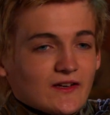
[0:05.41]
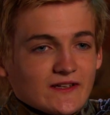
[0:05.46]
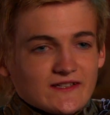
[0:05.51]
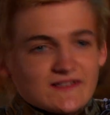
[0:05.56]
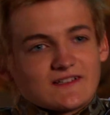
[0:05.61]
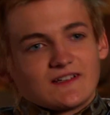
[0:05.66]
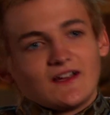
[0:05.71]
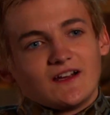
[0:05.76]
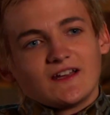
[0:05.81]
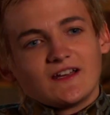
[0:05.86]

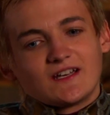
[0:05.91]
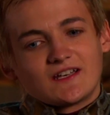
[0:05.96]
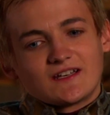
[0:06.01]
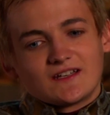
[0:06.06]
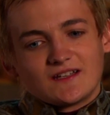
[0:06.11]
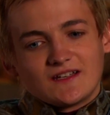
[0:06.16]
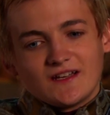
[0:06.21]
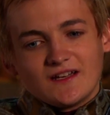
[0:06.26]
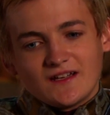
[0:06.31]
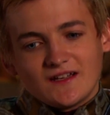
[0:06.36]
nice
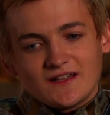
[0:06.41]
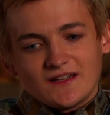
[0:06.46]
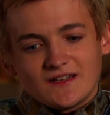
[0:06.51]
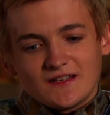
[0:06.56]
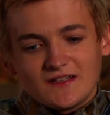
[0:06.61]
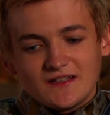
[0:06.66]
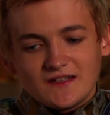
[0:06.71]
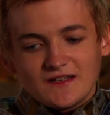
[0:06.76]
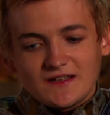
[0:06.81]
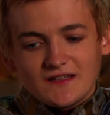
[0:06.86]
light,
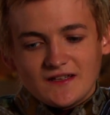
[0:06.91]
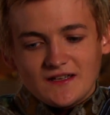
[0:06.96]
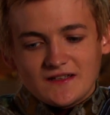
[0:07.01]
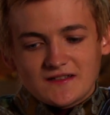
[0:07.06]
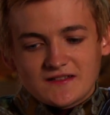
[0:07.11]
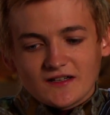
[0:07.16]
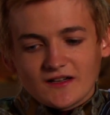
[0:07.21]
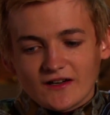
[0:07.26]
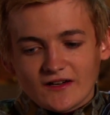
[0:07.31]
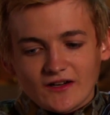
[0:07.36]

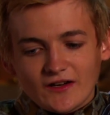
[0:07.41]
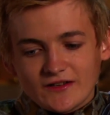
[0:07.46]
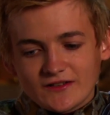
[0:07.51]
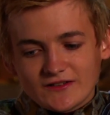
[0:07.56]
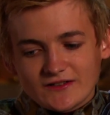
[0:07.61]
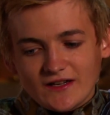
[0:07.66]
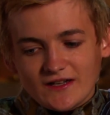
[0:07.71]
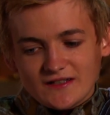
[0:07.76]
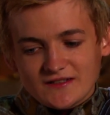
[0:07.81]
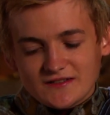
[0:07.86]
in stark
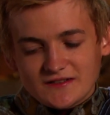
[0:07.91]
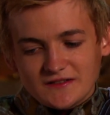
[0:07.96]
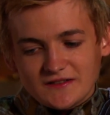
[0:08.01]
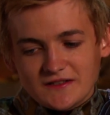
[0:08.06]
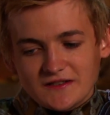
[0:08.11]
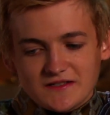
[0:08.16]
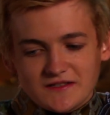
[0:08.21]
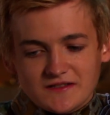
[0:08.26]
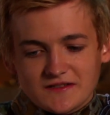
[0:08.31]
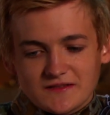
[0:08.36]
contrast to
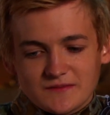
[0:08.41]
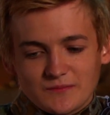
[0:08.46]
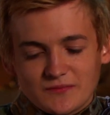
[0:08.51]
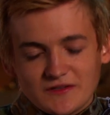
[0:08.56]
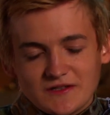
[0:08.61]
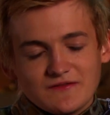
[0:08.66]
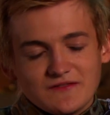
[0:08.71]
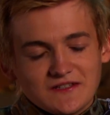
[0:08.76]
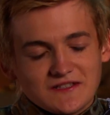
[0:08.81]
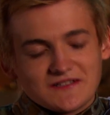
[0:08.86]
his
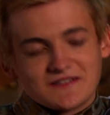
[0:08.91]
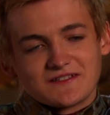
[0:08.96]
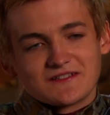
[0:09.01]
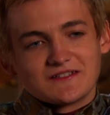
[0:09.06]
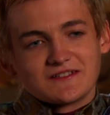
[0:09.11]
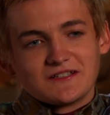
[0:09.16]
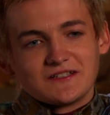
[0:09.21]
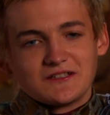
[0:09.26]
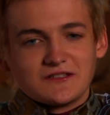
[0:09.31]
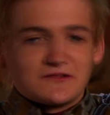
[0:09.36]

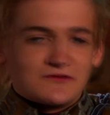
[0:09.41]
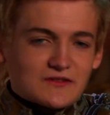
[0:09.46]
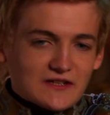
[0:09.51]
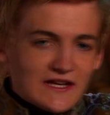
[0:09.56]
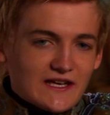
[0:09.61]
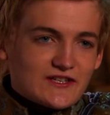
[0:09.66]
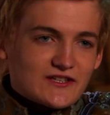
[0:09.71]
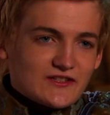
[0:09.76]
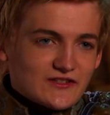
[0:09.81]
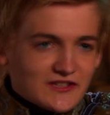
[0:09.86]
previous
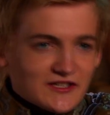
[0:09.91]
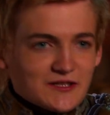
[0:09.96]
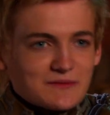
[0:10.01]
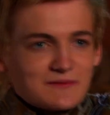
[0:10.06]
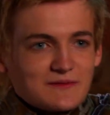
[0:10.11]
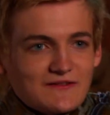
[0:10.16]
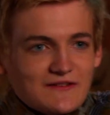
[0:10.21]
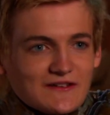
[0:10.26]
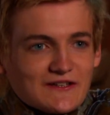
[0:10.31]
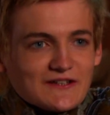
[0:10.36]

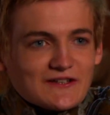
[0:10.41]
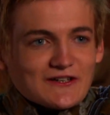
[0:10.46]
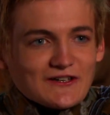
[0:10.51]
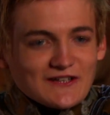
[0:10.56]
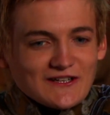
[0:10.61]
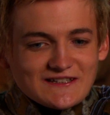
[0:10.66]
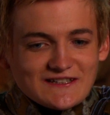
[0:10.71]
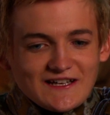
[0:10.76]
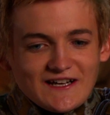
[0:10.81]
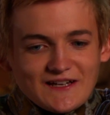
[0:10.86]
relationship, if you can
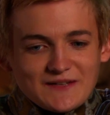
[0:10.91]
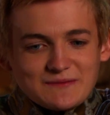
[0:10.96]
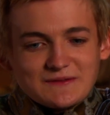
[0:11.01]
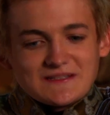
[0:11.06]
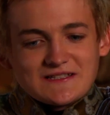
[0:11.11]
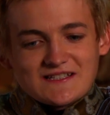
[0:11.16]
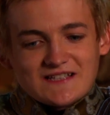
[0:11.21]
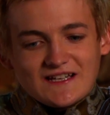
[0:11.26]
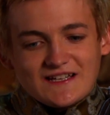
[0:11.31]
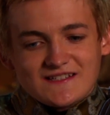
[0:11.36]
call it that,
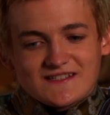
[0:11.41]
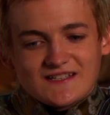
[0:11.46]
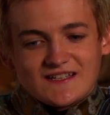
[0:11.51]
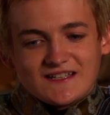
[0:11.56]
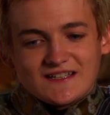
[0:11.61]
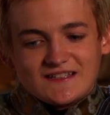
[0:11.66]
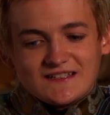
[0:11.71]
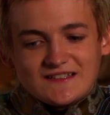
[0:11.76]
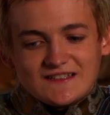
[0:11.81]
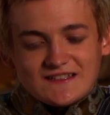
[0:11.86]
with
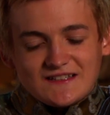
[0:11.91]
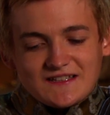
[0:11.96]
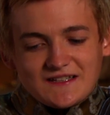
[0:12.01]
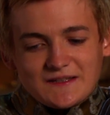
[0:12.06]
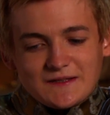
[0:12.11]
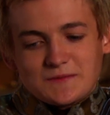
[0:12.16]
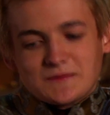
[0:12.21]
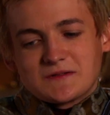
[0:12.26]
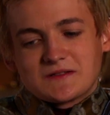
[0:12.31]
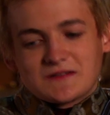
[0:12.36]
Sansa.
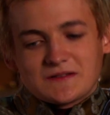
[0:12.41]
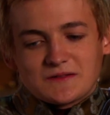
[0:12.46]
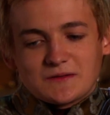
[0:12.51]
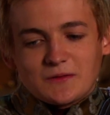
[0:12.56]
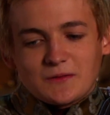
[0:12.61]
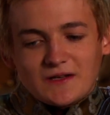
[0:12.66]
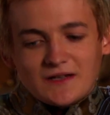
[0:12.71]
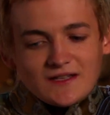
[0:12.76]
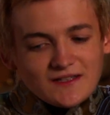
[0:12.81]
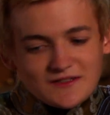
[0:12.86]
It was
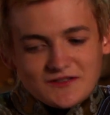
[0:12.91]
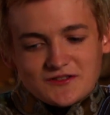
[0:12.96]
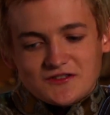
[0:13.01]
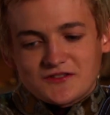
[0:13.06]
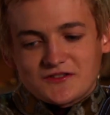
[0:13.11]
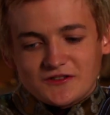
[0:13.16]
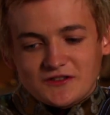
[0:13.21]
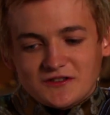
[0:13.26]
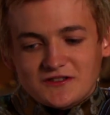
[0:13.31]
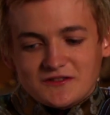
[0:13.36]
quite a
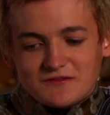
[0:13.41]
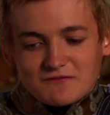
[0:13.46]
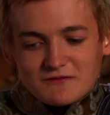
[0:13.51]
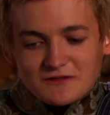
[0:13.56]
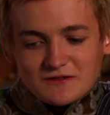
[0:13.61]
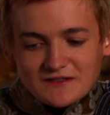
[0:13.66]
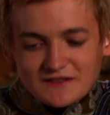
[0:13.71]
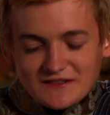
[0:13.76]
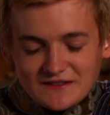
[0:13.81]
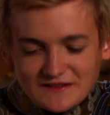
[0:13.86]
destructive
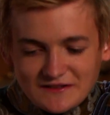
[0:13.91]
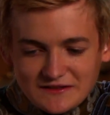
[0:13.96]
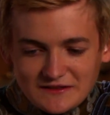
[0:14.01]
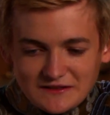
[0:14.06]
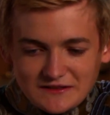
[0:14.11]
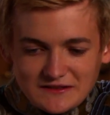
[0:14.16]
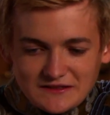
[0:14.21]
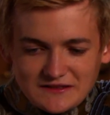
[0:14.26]
one, and